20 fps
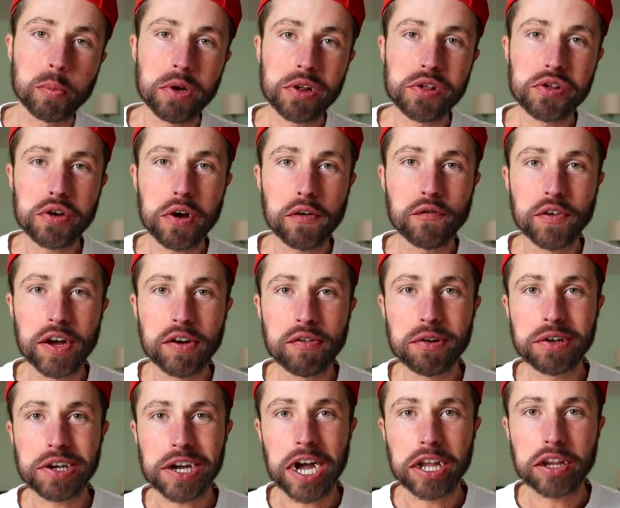was your
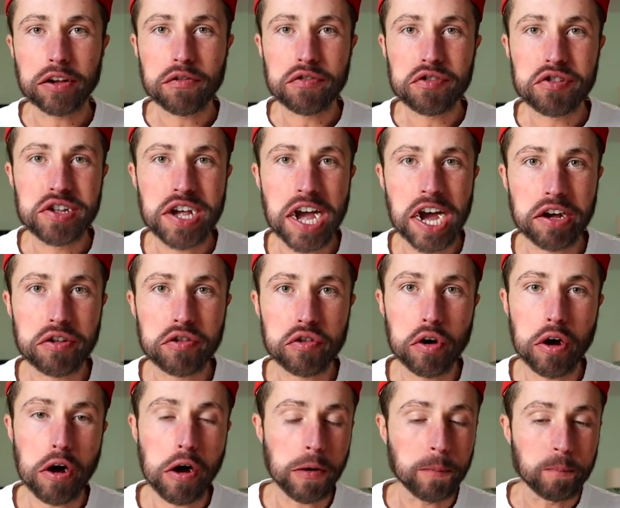favorite kind of snacks
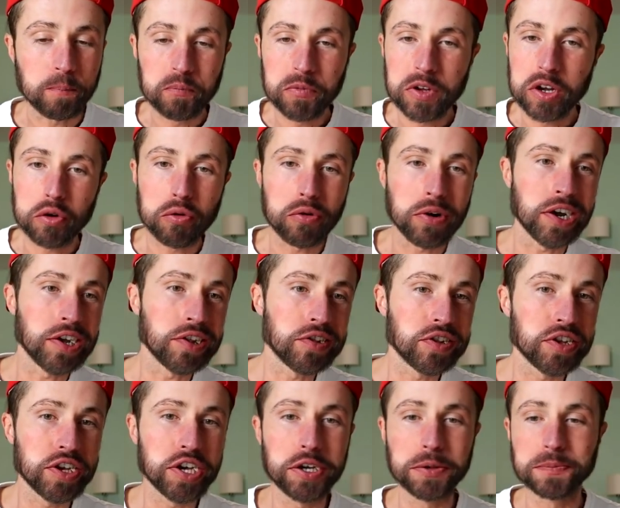or
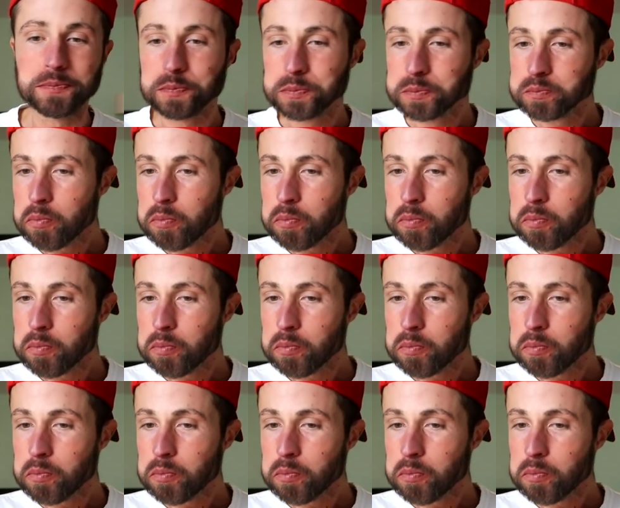crazy